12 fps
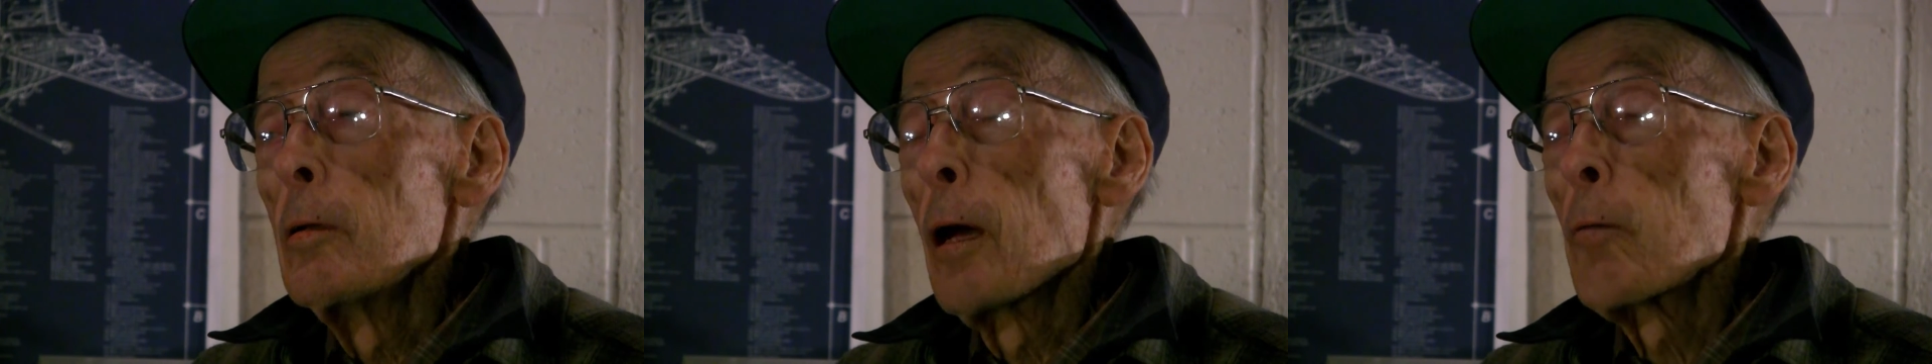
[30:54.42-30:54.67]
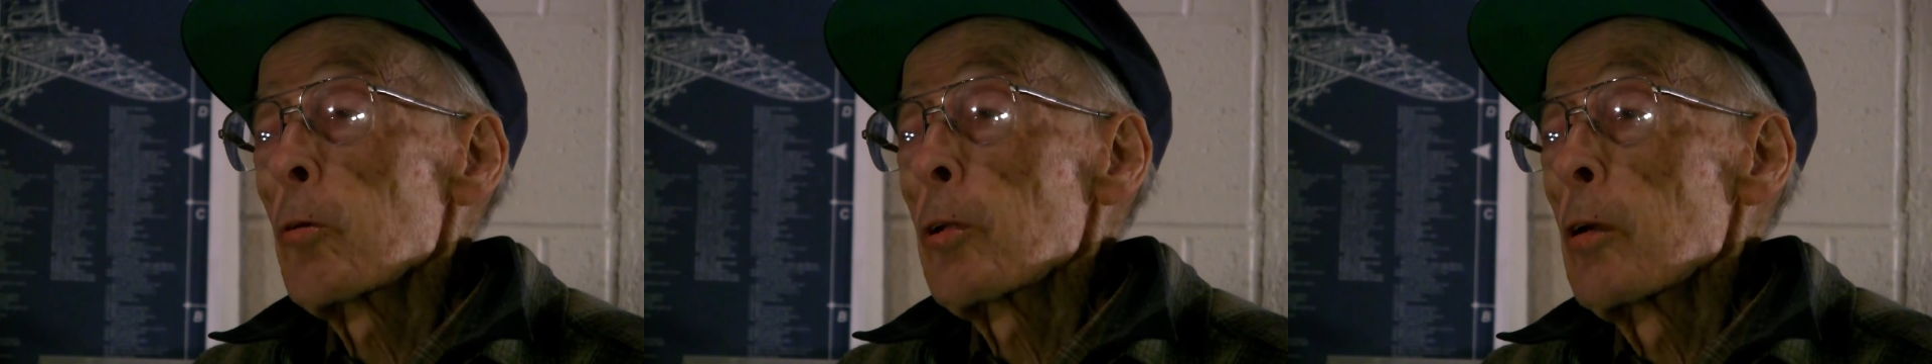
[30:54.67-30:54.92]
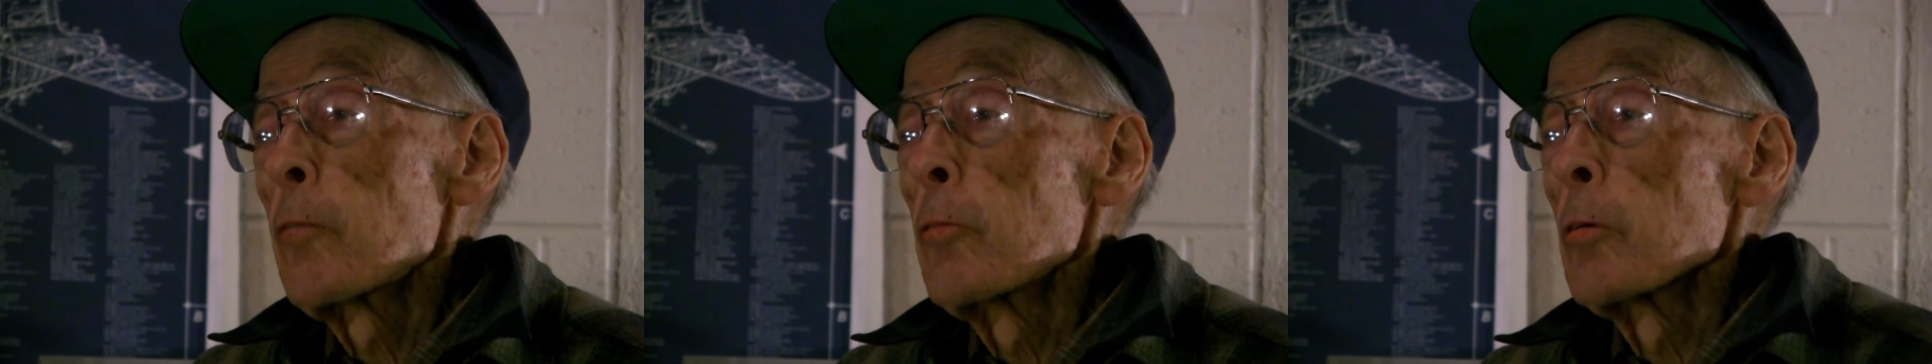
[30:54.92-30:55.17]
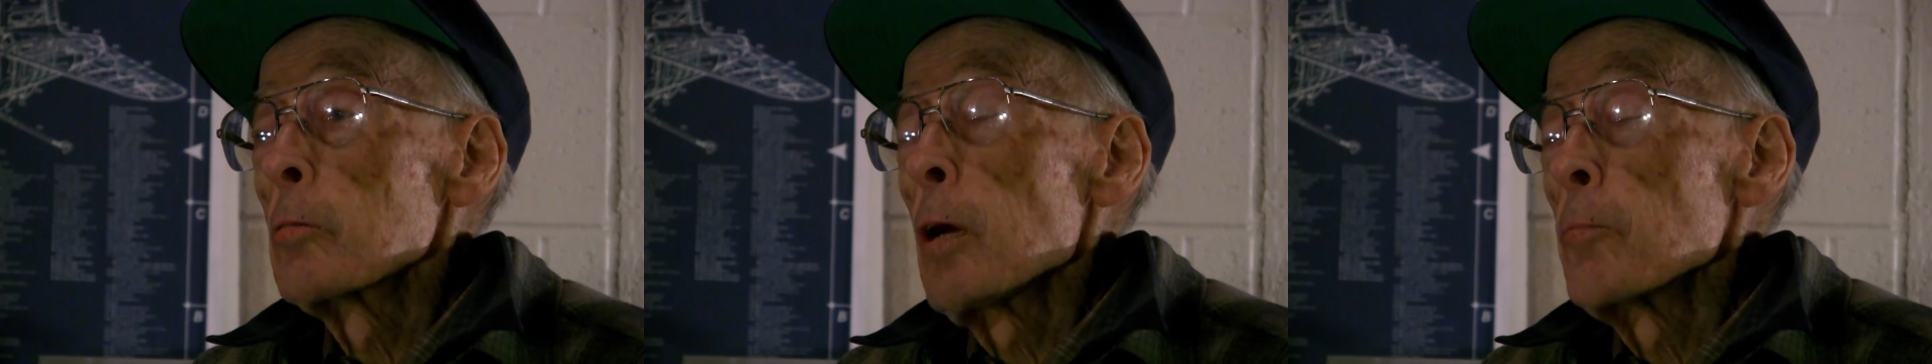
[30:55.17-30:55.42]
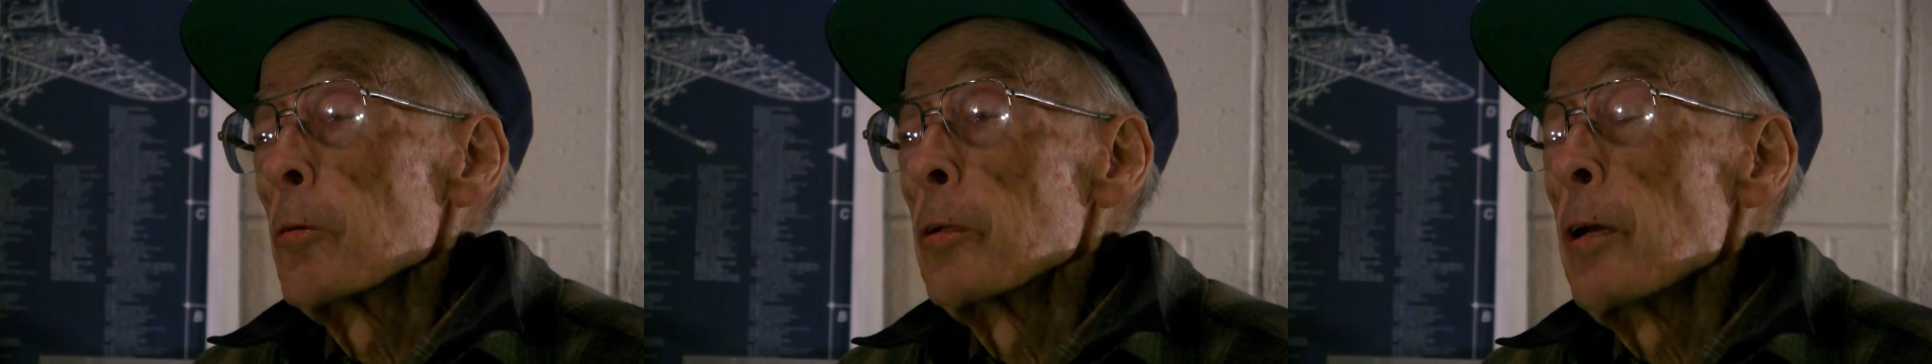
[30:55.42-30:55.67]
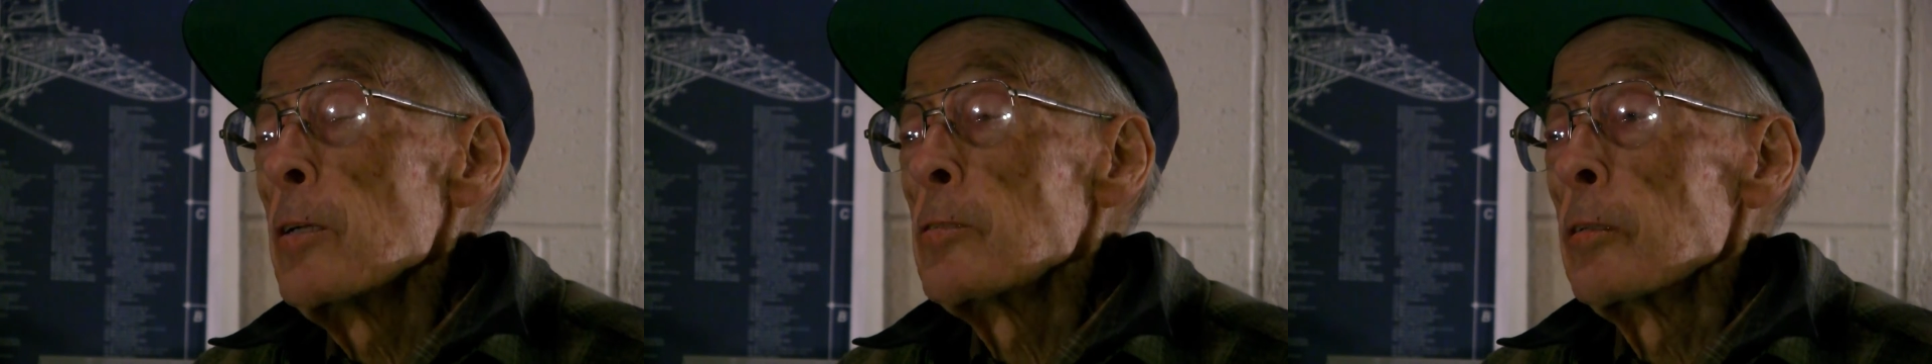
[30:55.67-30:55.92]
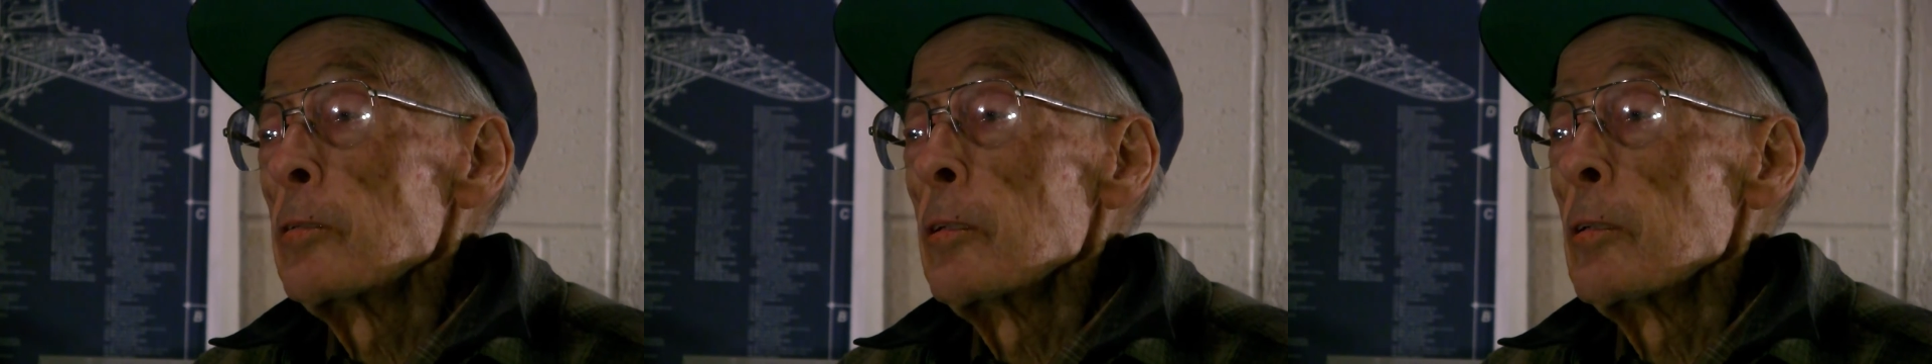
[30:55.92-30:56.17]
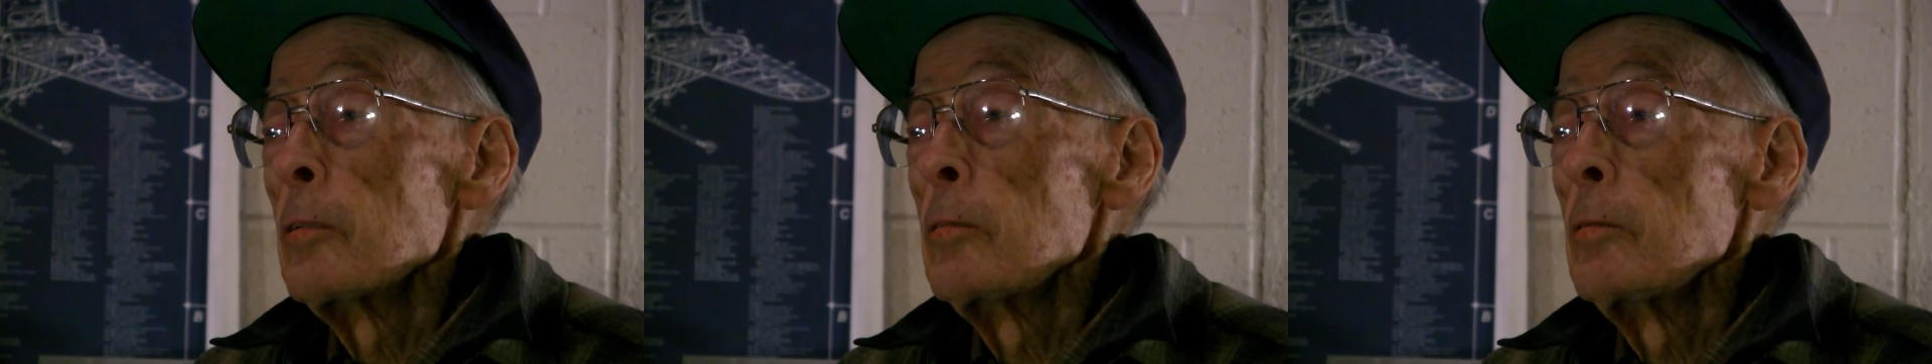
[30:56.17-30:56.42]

I worked on it for a couple of days, I think,